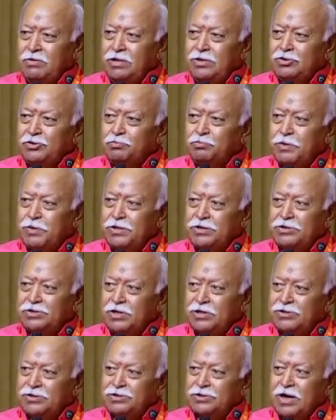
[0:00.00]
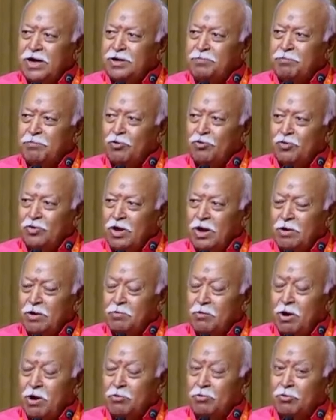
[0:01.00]
a very special standpoint
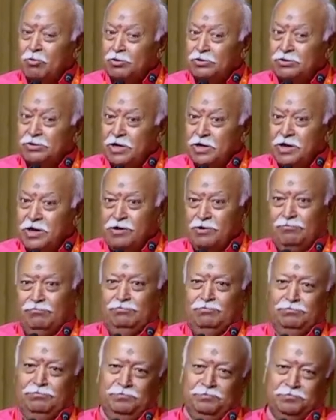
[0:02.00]
about Jaya.